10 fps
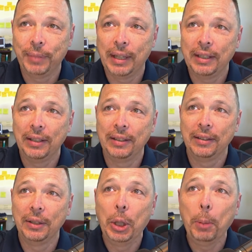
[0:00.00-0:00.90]
But
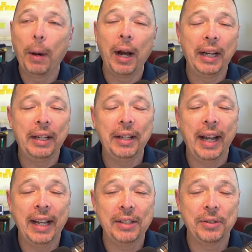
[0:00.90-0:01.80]
nobody
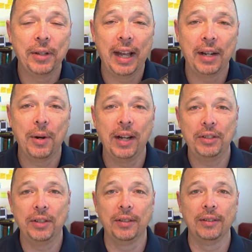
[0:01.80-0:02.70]
could answer that
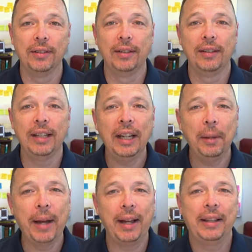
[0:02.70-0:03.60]
question.
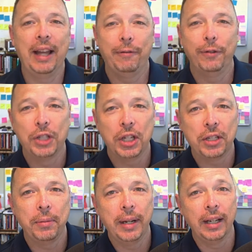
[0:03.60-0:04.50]
Think about that for
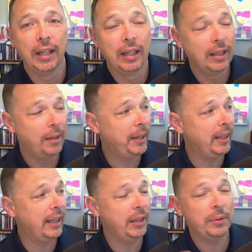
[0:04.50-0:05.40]
just a minute. I
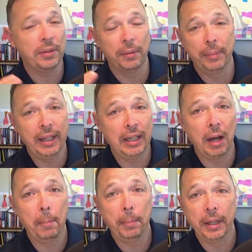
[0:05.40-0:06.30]
mean, this was a big
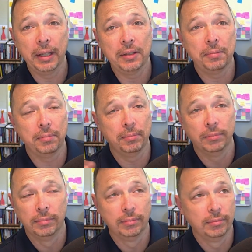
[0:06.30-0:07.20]
company. It's a
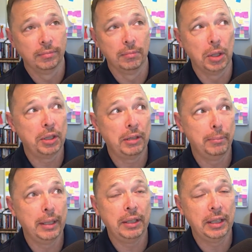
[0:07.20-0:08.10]

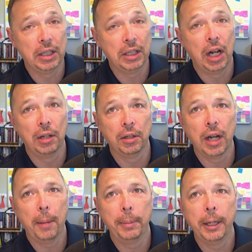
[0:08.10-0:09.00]
multi-billion-dollar
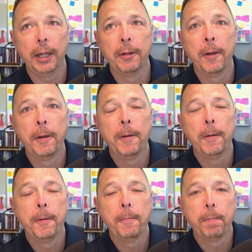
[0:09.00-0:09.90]
company.
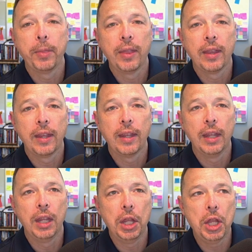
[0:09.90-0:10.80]

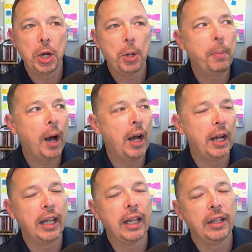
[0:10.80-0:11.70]

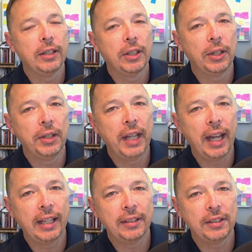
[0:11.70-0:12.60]
Nobody on
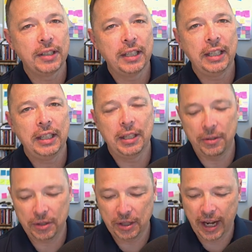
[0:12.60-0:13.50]
that
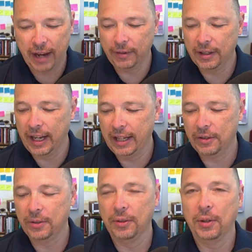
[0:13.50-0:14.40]
CEO staff could
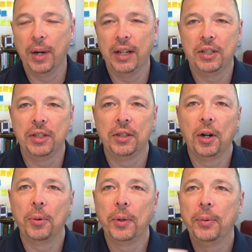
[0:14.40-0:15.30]
answer the question,
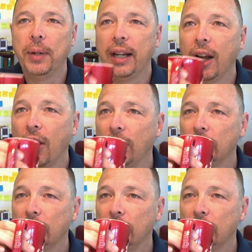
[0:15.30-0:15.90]
are we winning?